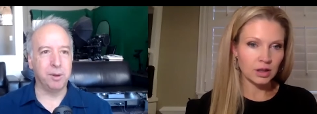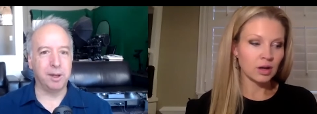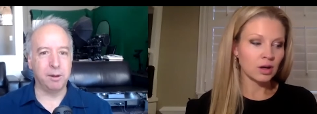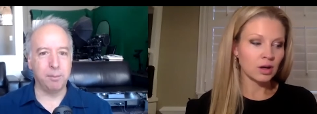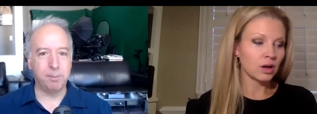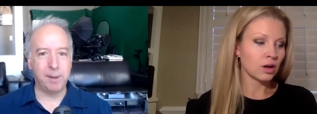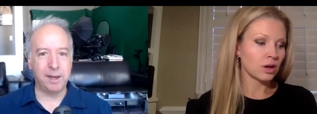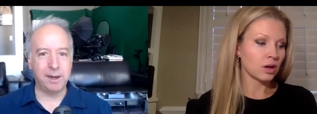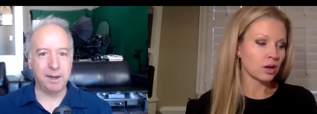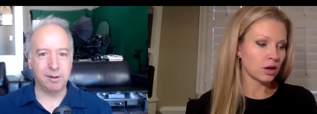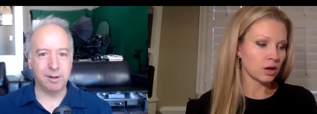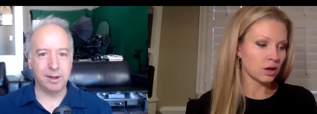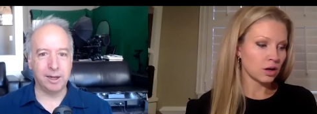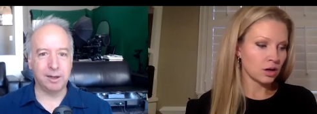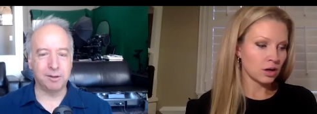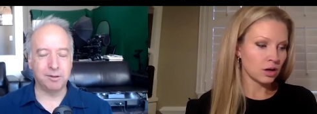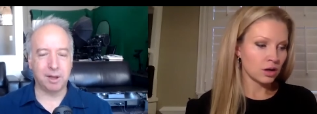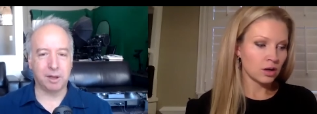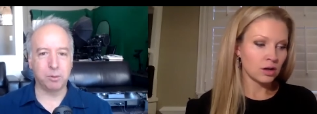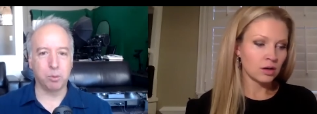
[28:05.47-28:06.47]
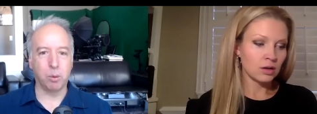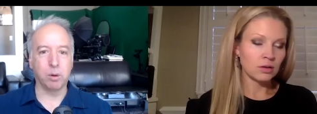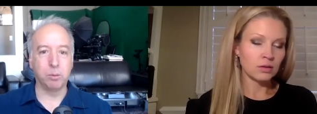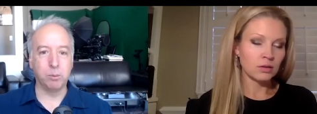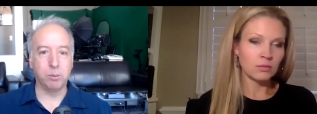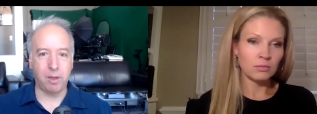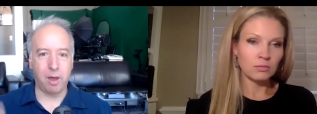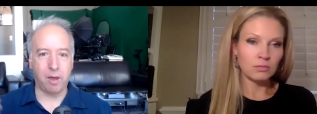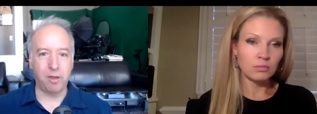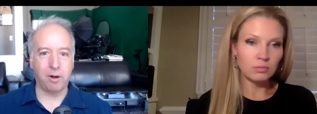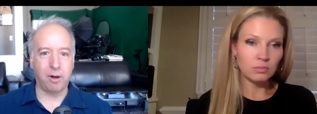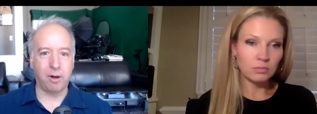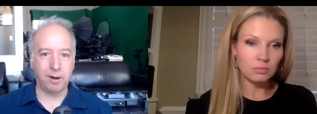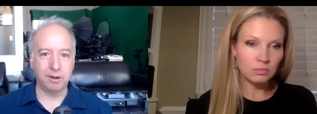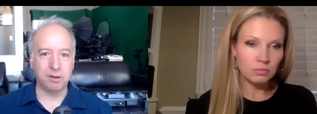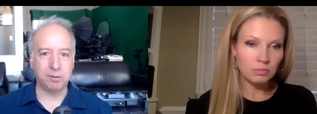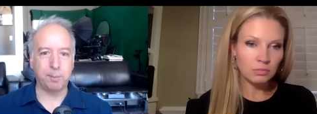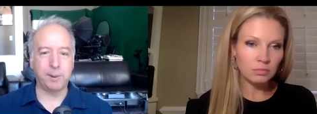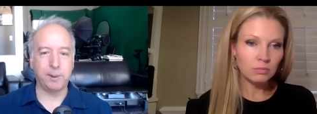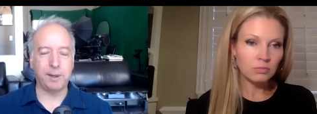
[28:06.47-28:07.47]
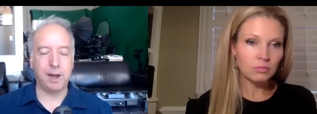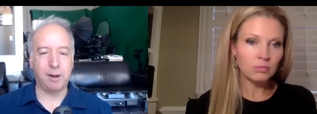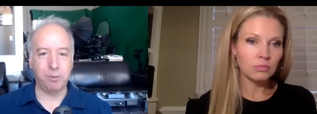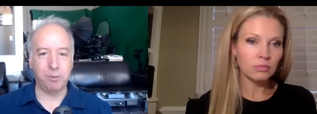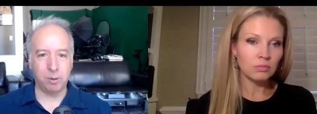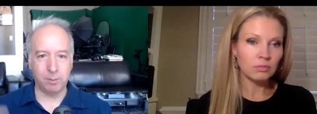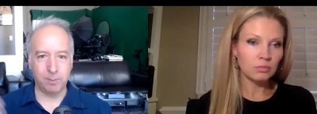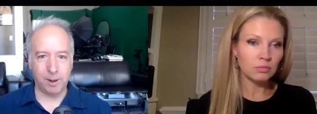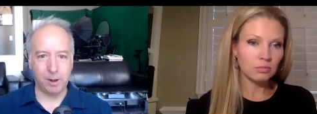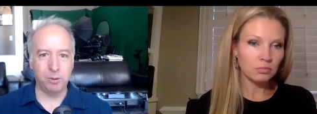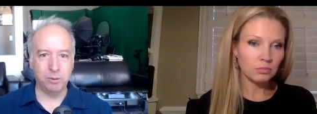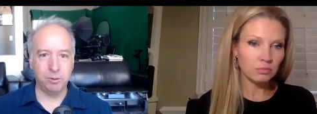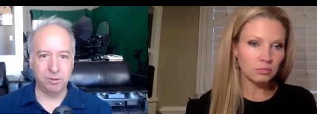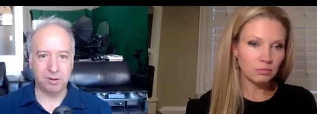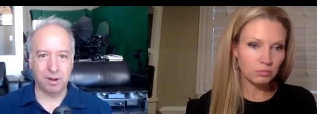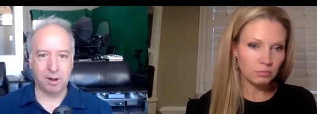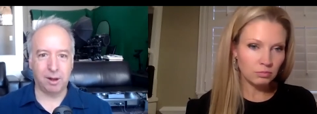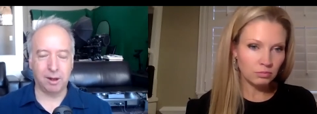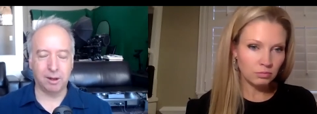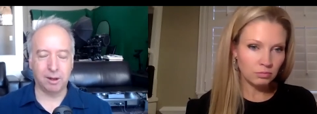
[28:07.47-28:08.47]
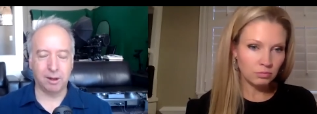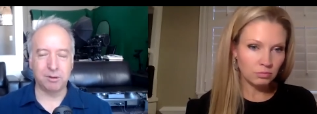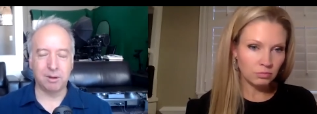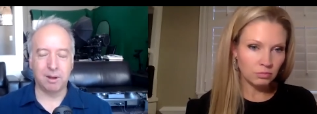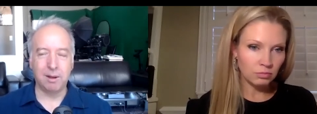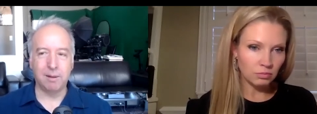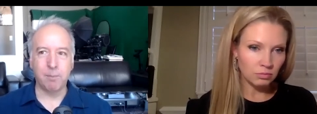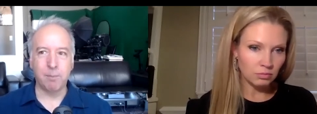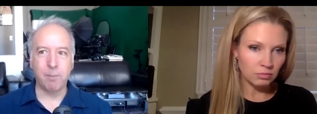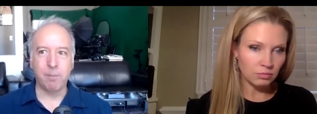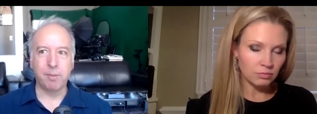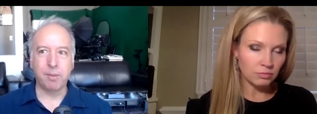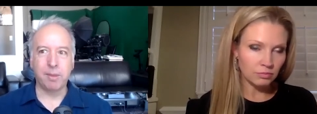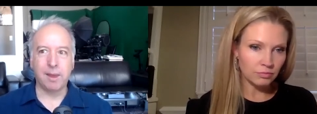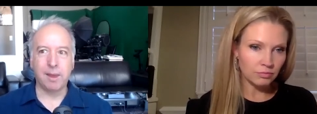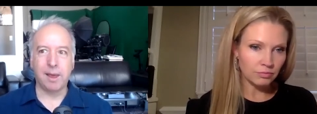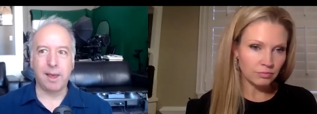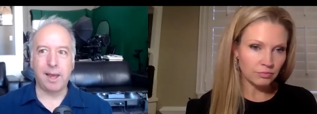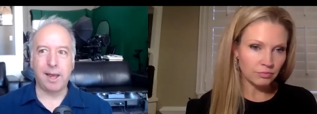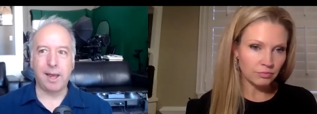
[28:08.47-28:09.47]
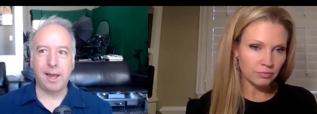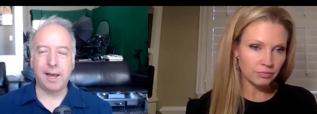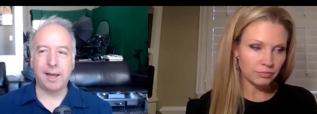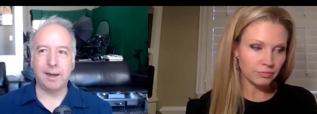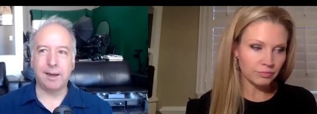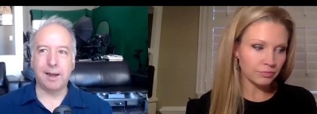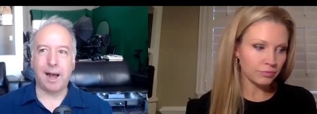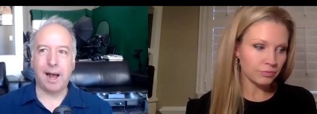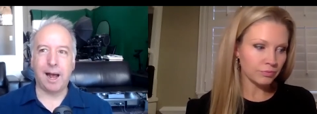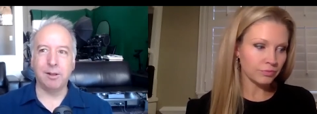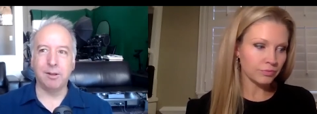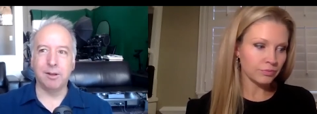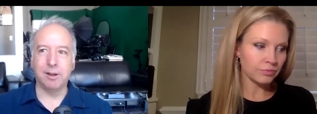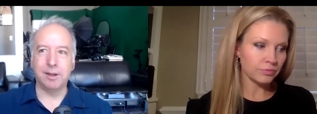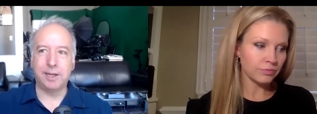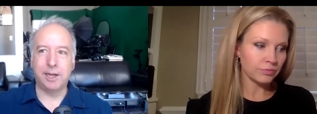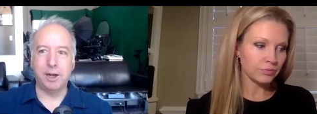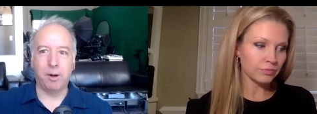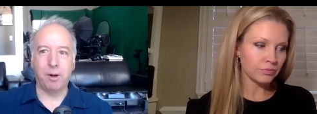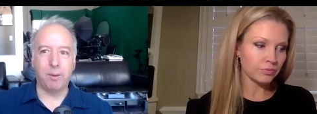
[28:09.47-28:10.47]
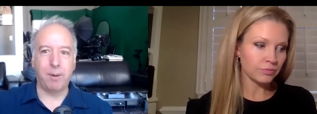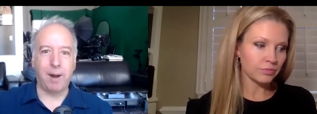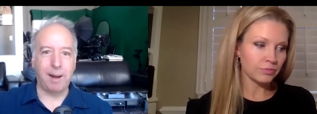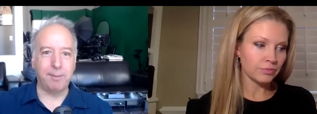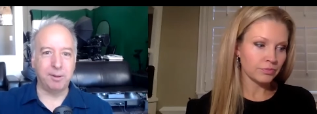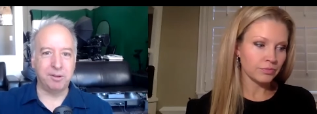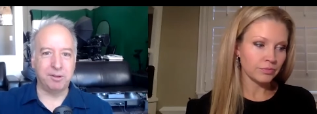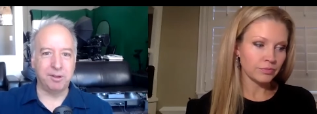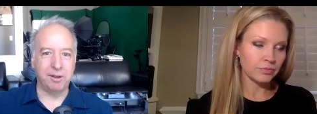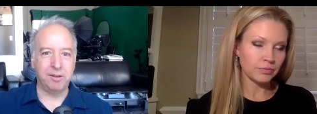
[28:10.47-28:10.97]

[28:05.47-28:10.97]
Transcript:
Speaker 1: independently because I was working with other artists, but now I'm doing my own songs. And I look Gary Robinson.